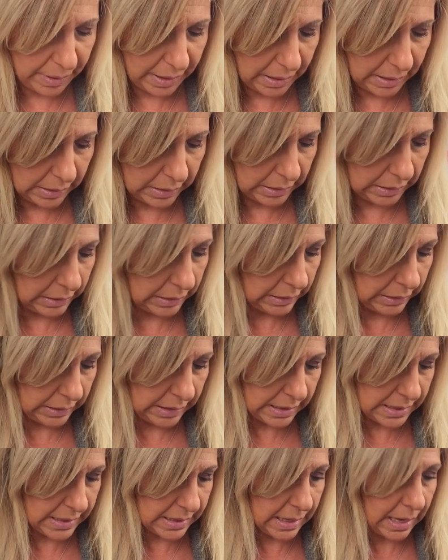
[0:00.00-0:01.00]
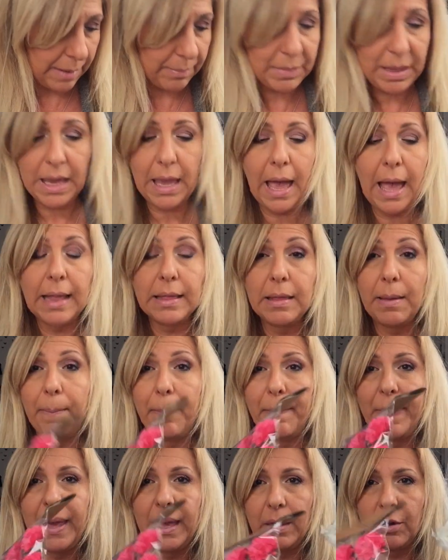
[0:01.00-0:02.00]
but this time they had the
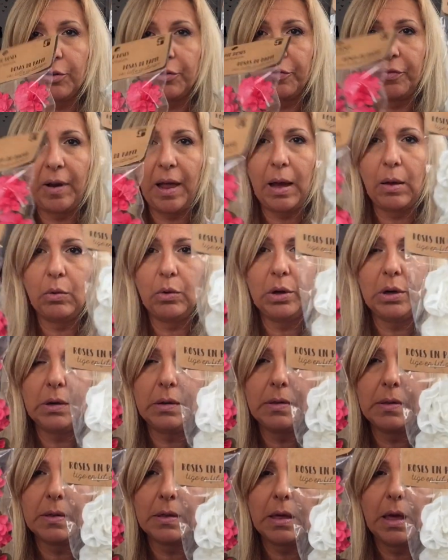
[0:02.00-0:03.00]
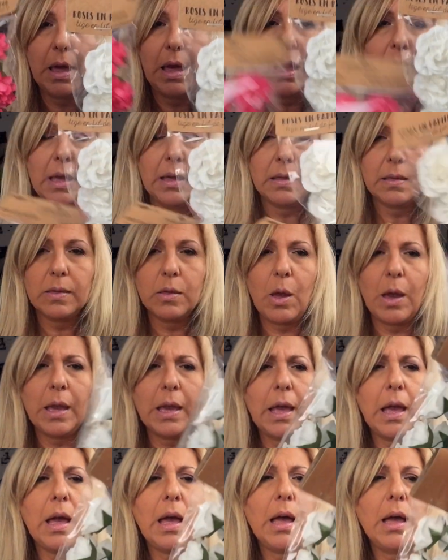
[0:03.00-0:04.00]
bigger flowers. So I
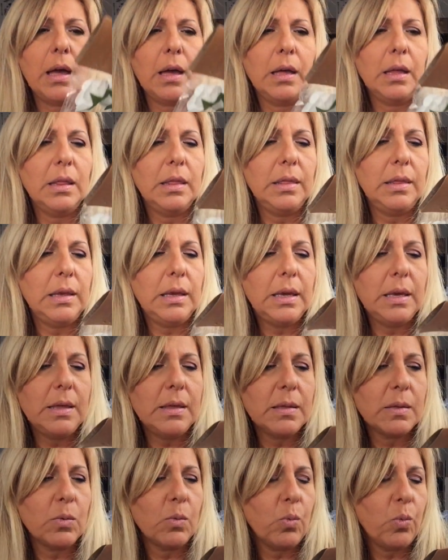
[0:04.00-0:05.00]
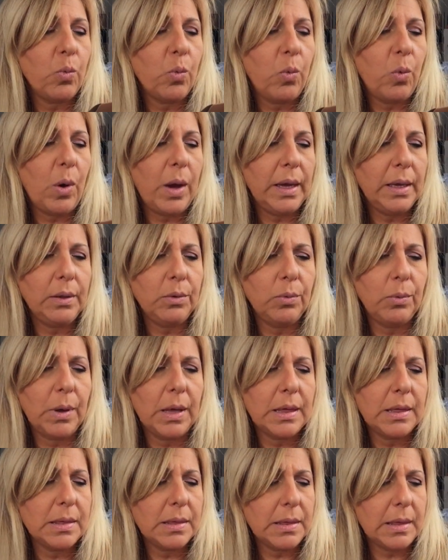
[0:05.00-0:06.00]
got these white
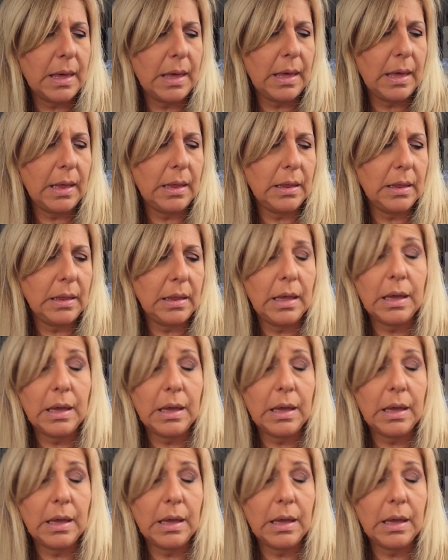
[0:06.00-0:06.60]
ones, and